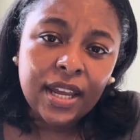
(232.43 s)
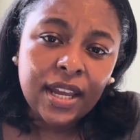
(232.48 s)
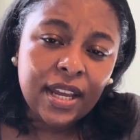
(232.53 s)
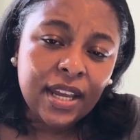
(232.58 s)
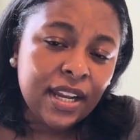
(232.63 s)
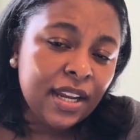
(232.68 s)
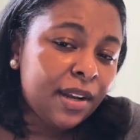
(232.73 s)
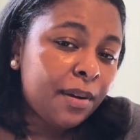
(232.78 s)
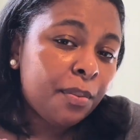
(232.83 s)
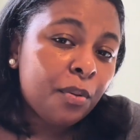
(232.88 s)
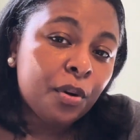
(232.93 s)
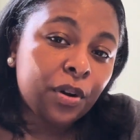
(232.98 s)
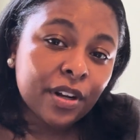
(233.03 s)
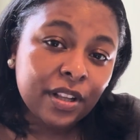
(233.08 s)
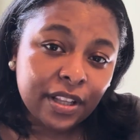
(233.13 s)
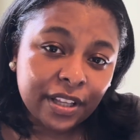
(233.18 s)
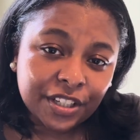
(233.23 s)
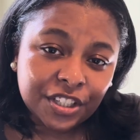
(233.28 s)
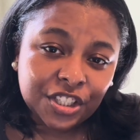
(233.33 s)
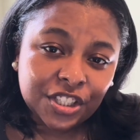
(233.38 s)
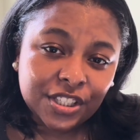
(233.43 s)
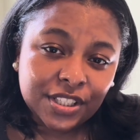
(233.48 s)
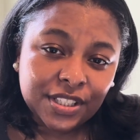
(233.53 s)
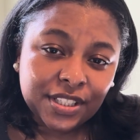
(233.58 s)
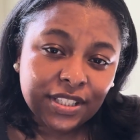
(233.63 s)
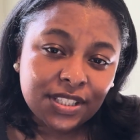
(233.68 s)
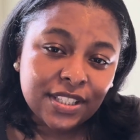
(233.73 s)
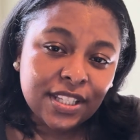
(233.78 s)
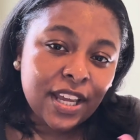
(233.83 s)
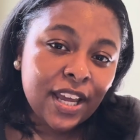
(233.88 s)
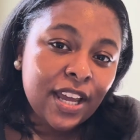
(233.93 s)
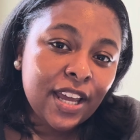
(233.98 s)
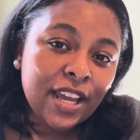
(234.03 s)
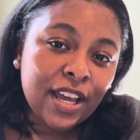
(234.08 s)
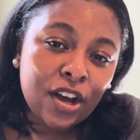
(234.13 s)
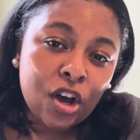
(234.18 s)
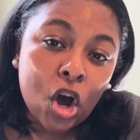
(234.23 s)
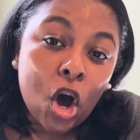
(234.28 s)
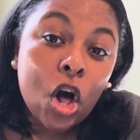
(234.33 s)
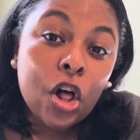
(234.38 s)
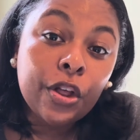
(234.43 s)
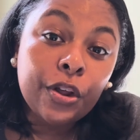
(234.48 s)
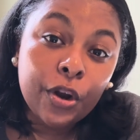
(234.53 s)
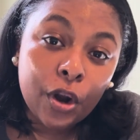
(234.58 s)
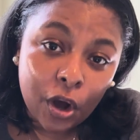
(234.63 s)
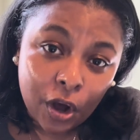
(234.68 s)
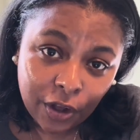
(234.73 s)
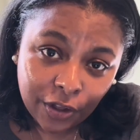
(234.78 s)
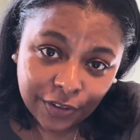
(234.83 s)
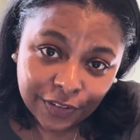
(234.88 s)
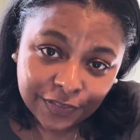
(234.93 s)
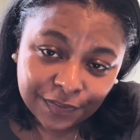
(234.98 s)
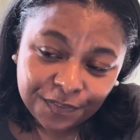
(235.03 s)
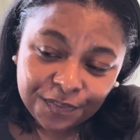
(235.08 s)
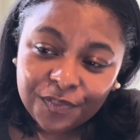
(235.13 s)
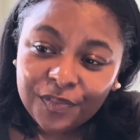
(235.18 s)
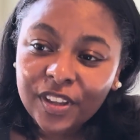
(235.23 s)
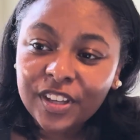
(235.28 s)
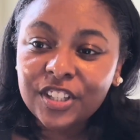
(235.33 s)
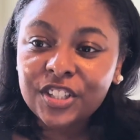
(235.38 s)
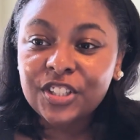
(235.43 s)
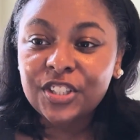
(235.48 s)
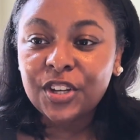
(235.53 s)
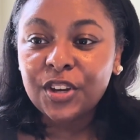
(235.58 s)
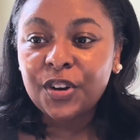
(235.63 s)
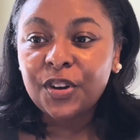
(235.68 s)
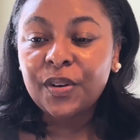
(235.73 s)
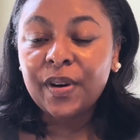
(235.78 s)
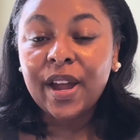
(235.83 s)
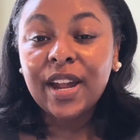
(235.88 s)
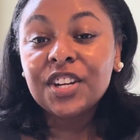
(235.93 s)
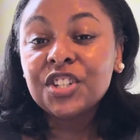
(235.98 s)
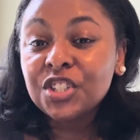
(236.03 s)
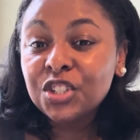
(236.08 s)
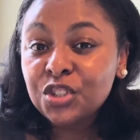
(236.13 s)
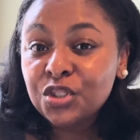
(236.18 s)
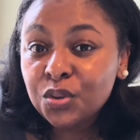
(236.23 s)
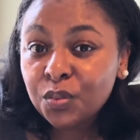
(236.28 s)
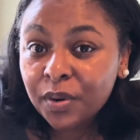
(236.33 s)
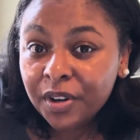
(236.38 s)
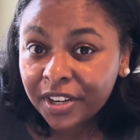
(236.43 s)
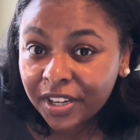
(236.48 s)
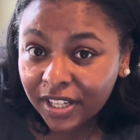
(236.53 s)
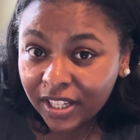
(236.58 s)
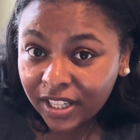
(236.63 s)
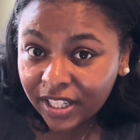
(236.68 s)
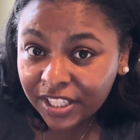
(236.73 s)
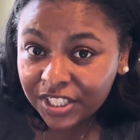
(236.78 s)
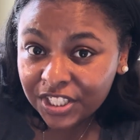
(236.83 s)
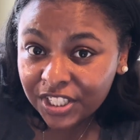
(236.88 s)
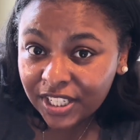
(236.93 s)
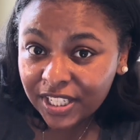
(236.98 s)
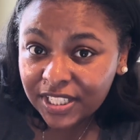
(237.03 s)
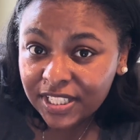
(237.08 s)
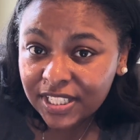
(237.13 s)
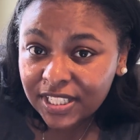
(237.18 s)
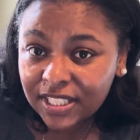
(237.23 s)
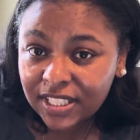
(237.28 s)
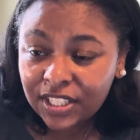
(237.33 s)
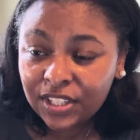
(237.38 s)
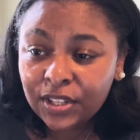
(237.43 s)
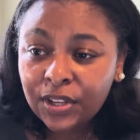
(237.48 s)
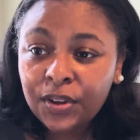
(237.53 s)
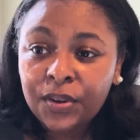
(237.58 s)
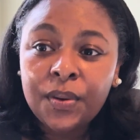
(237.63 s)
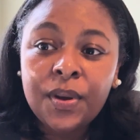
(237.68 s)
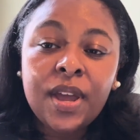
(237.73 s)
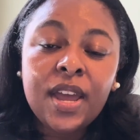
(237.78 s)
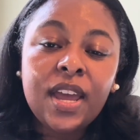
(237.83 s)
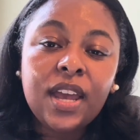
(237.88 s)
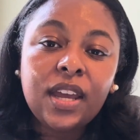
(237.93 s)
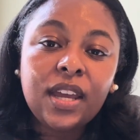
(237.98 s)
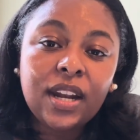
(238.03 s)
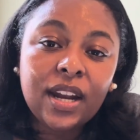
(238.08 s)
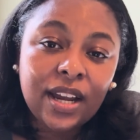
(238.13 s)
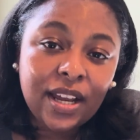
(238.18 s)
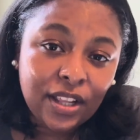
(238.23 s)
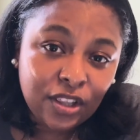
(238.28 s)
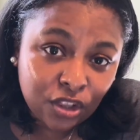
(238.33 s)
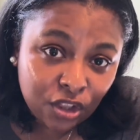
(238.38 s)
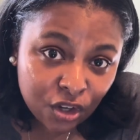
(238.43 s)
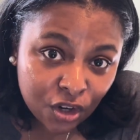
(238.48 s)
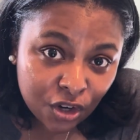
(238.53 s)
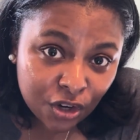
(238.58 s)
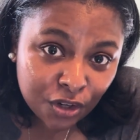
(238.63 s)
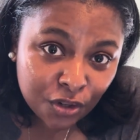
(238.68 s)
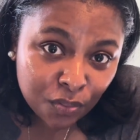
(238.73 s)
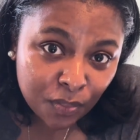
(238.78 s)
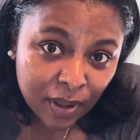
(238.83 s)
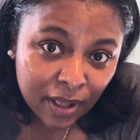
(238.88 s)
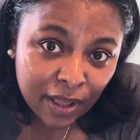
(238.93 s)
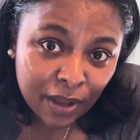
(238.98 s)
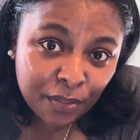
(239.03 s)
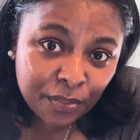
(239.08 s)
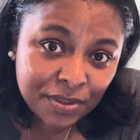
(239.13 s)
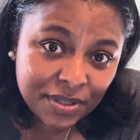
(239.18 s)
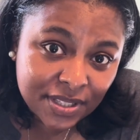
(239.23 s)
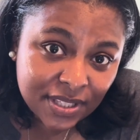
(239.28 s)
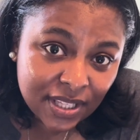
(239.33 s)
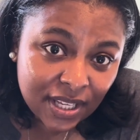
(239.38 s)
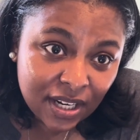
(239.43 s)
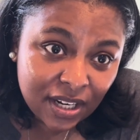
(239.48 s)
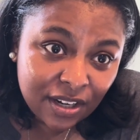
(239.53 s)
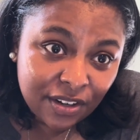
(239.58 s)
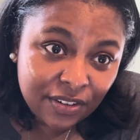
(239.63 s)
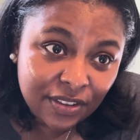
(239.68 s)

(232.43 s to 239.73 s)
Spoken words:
Ended up going to collections, all in all. So I actually used to work at a collection agency though. And I learned while I was there